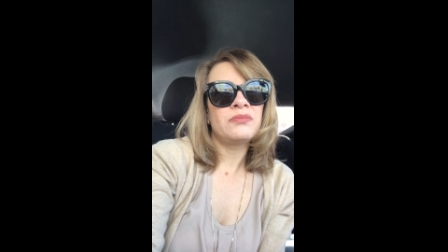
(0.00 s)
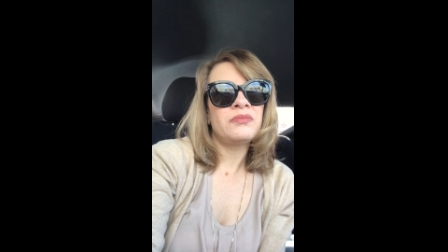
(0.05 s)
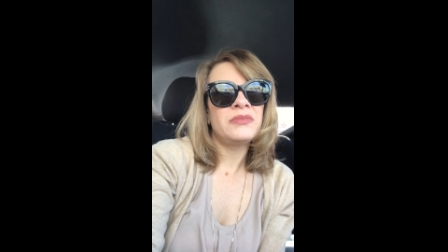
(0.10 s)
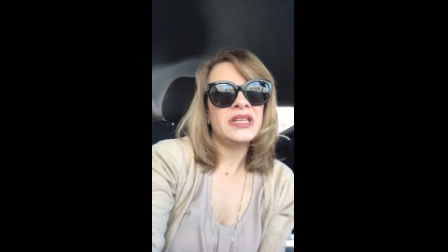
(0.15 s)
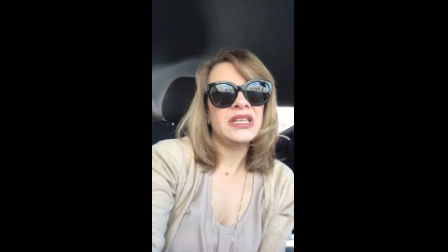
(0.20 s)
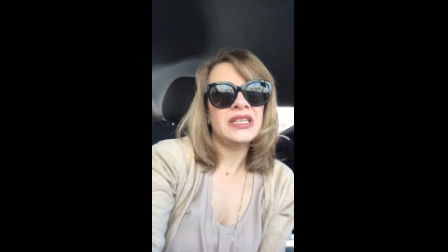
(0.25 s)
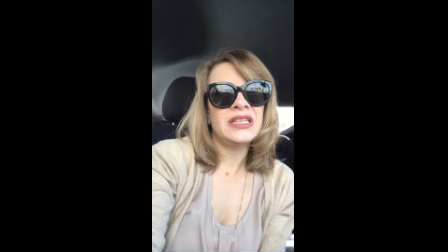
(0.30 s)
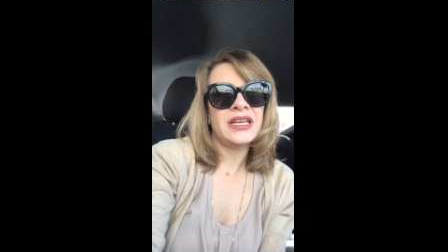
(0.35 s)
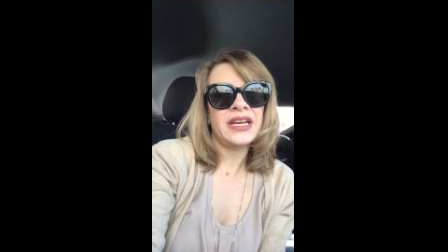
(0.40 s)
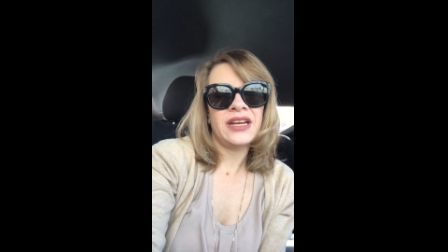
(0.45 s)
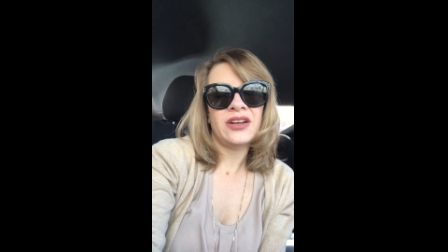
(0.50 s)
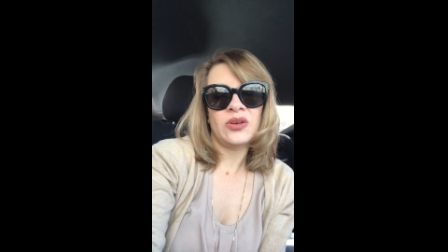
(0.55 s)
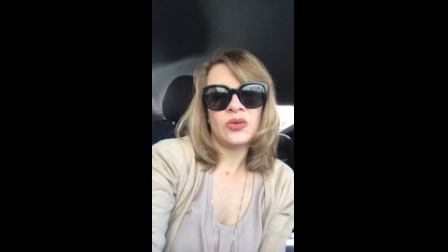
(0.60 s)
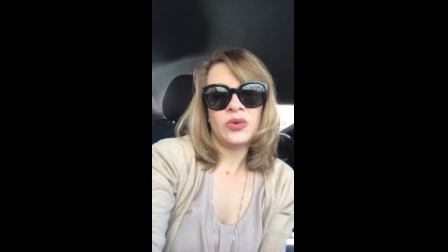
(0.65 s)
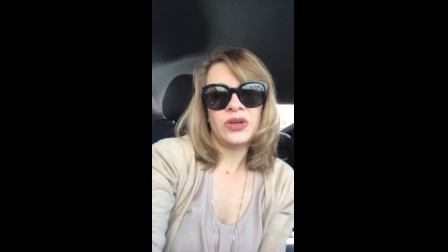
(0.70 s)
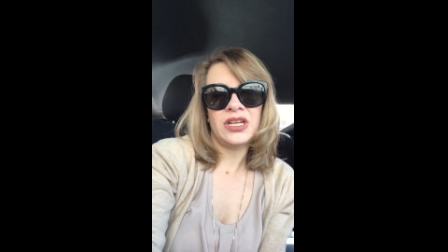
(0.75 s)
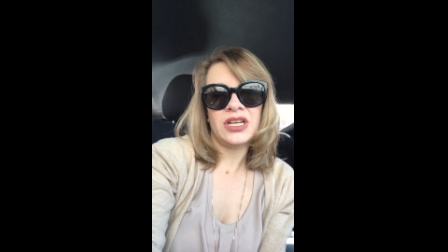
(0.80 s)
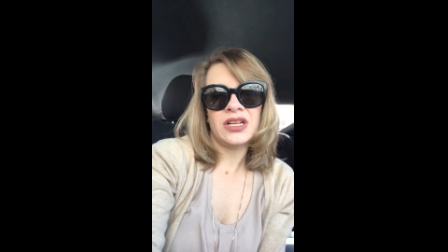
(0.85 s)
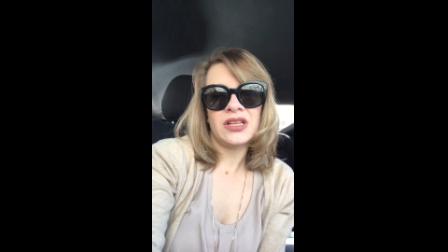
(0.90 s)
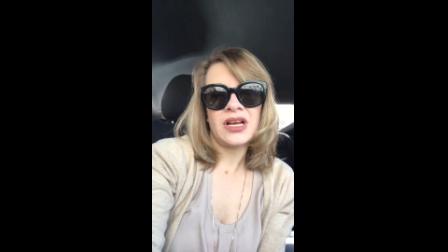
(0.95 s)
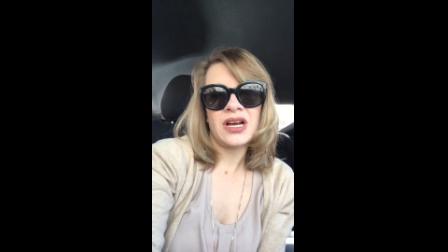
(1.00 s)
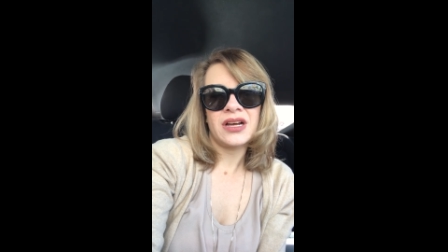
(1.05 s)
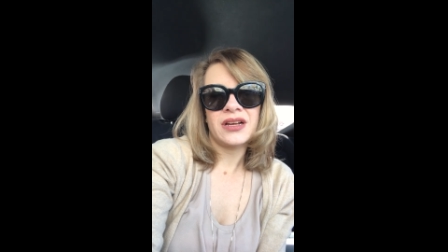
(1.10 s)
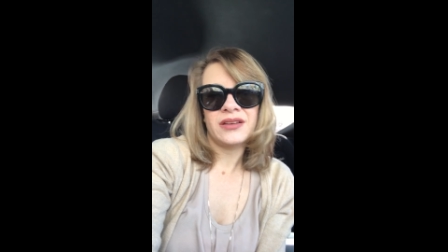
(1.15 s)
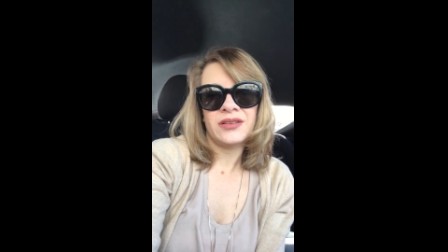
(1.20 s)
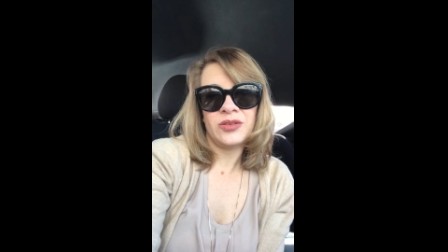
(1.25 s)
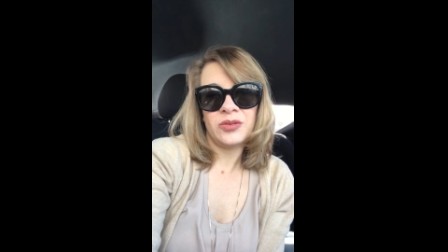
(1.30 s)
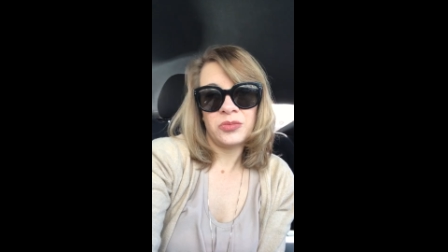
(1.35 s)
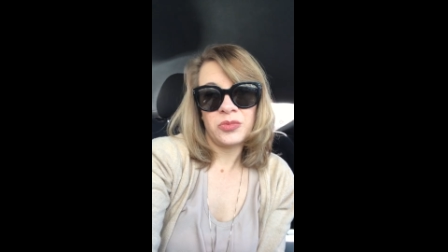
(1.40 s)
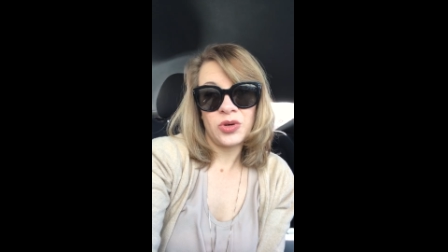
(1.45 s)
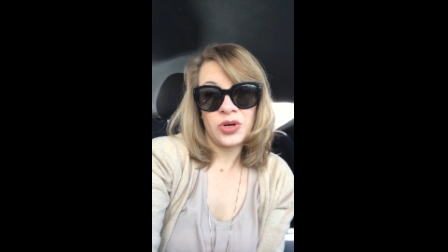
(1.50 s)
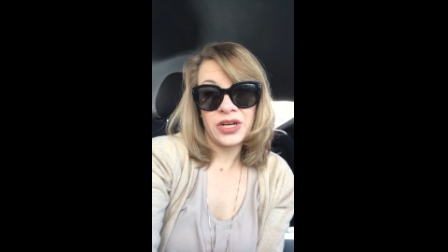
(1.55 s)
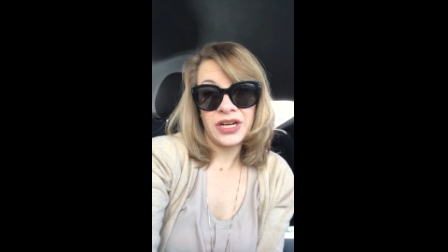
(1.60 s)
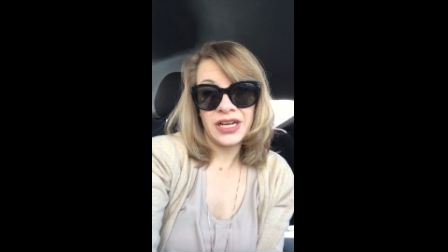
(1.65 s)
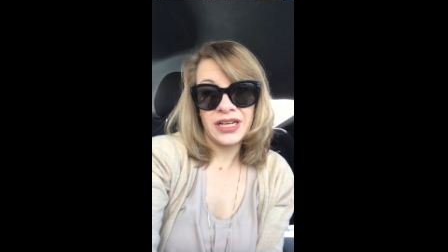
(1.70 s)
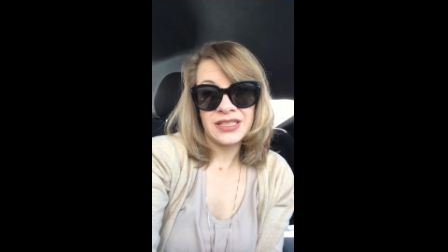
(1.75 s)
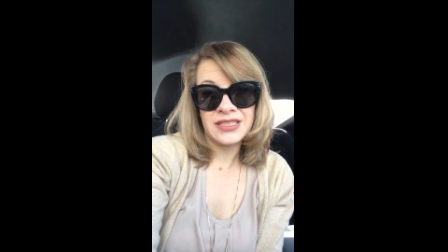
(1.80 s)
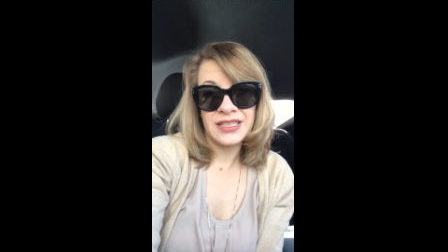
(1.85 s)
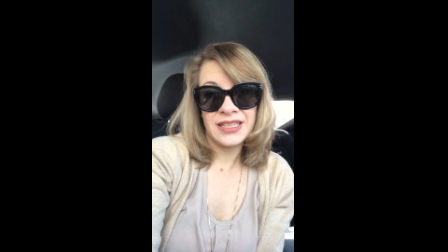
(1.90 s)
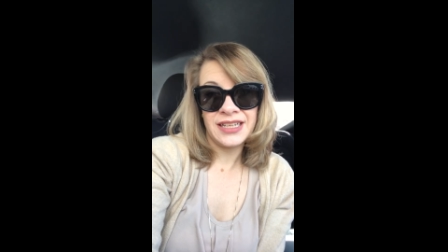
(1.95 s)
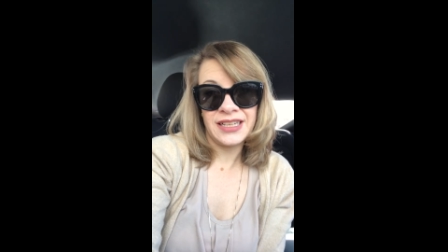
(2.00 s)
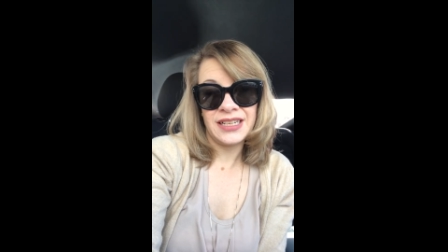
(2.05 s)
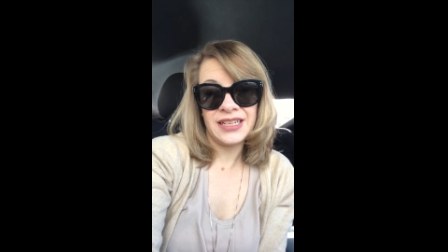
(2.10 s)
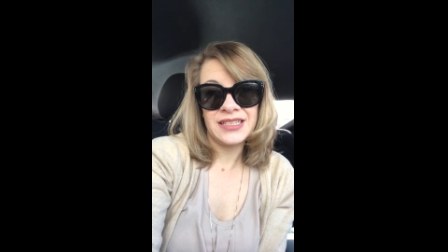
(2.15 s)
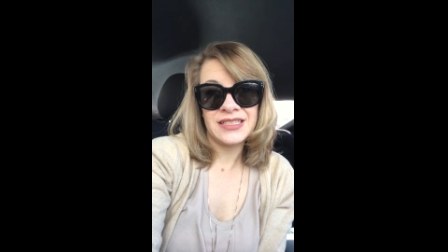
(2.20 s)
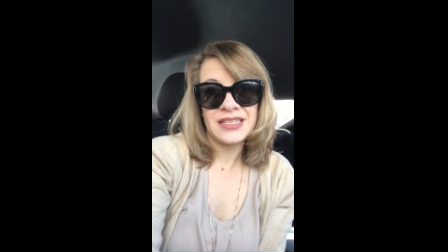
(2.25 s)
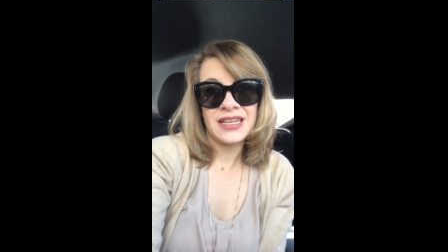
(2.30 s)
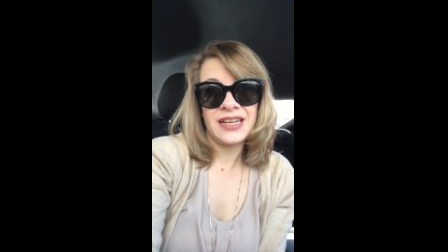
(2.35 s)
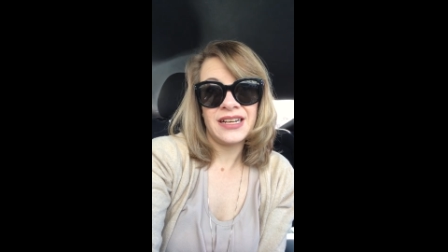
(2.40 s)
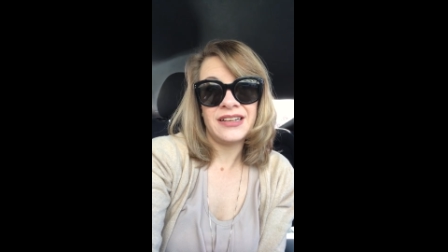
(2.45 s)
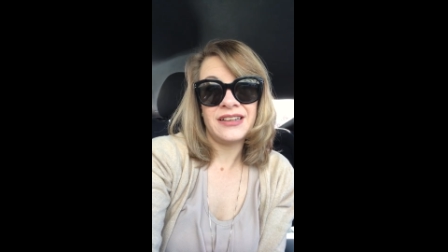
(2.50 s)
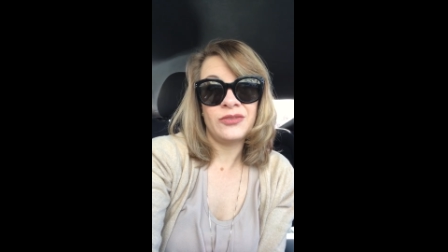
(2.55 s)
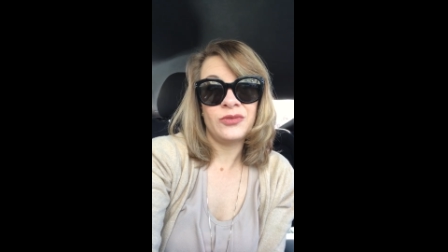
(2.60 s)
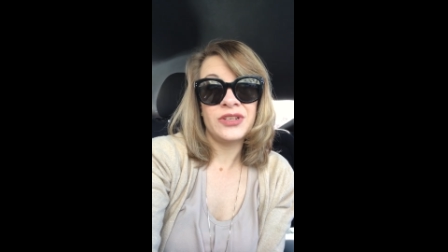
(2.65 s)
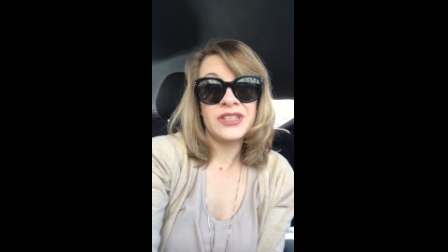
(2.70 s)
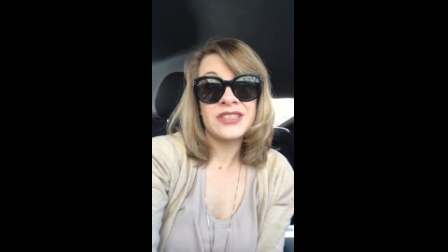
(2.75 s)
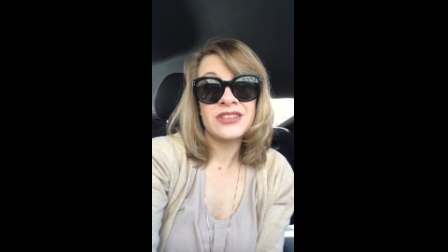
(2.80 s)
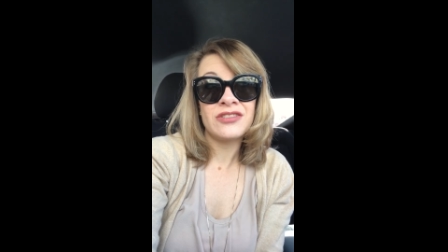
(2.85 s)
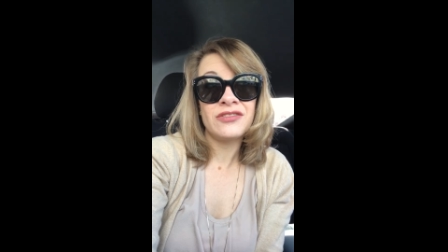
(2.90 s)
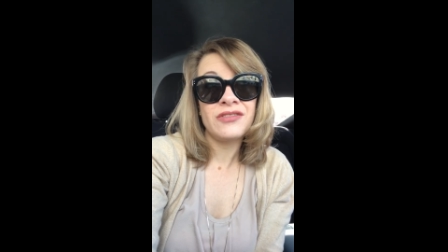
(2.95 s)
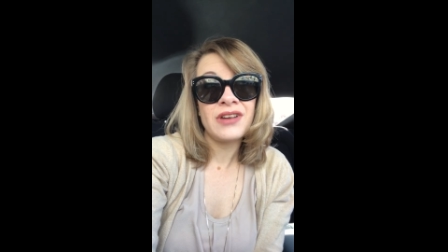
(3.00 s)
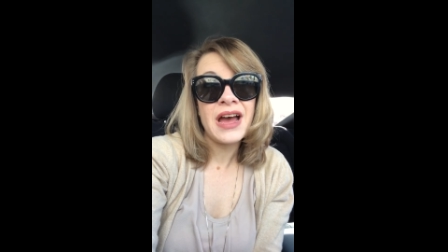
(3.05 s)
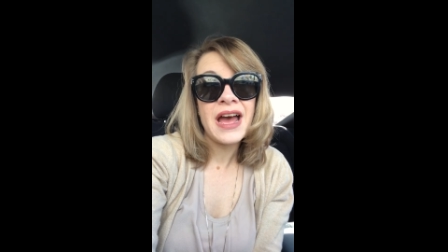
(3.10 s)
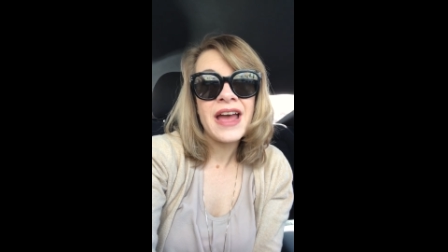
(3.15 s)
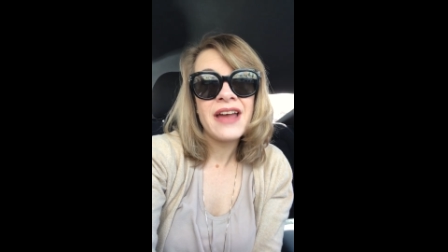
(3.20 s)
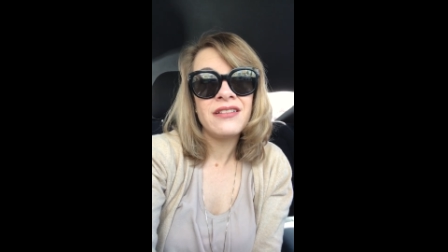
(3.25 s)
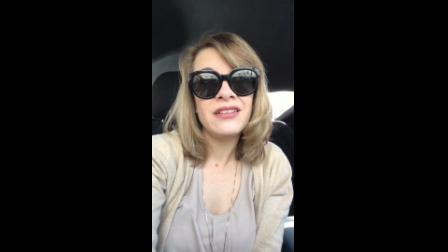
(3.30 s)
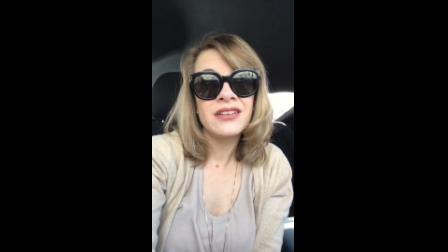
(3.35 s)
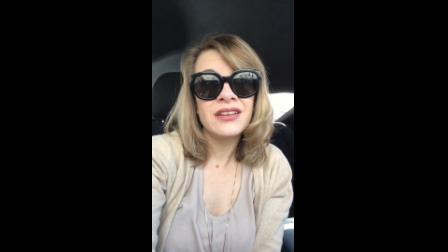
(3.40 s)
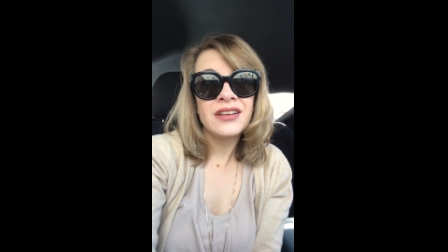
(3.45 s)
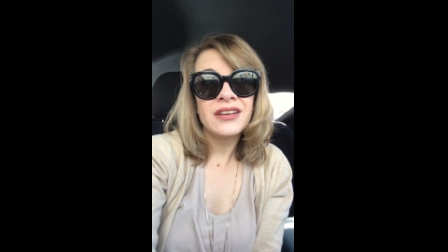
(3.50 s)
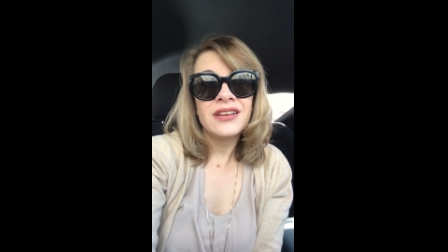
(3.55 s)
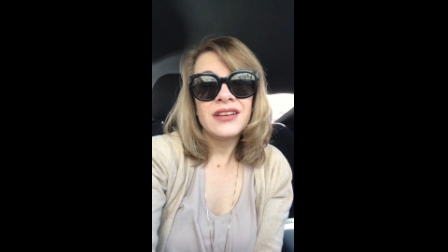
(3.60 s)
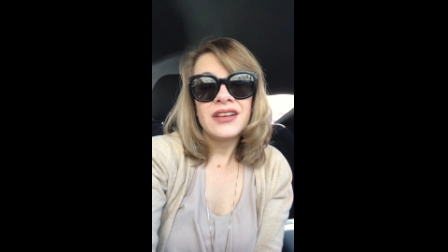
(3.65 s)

midnight or one o'clock in the morning to get it done, and we survived.